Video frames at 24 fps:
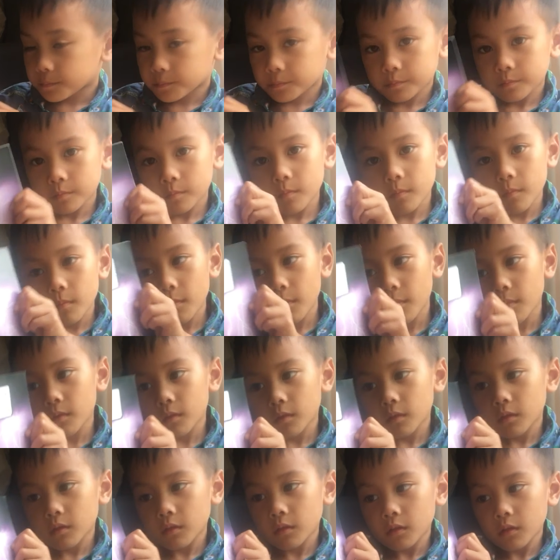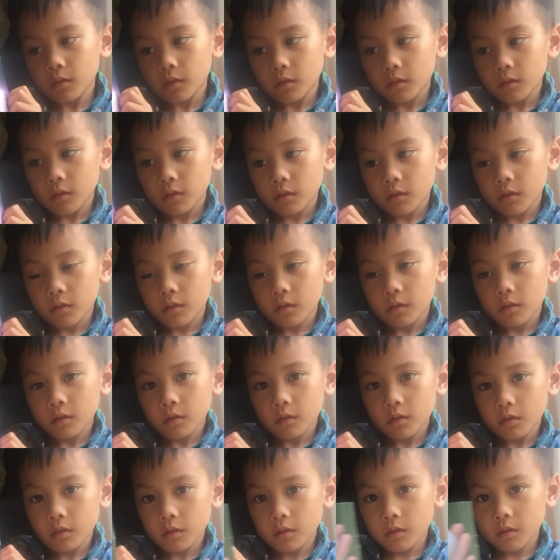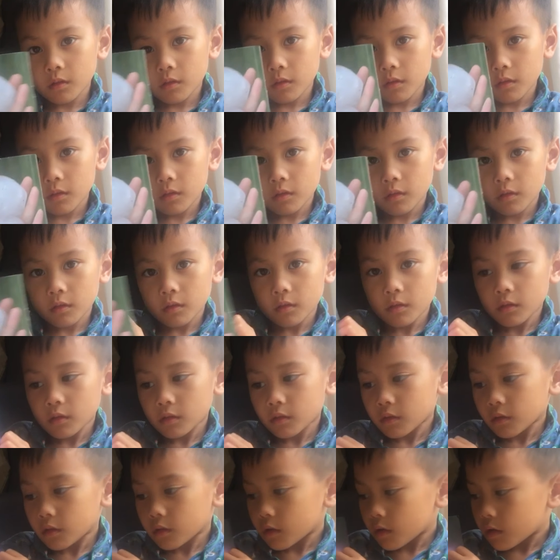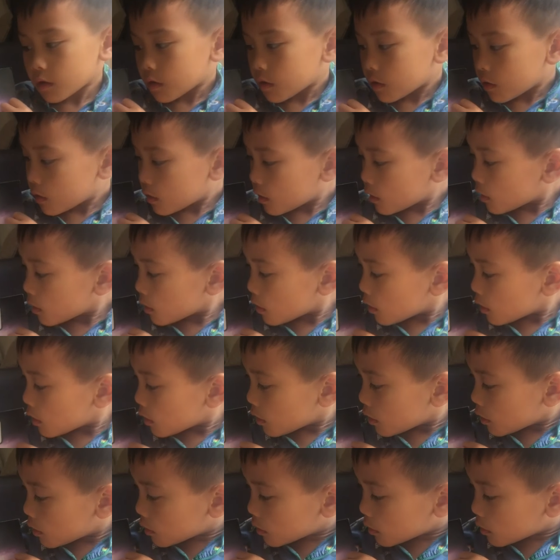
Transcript: Nothing is said.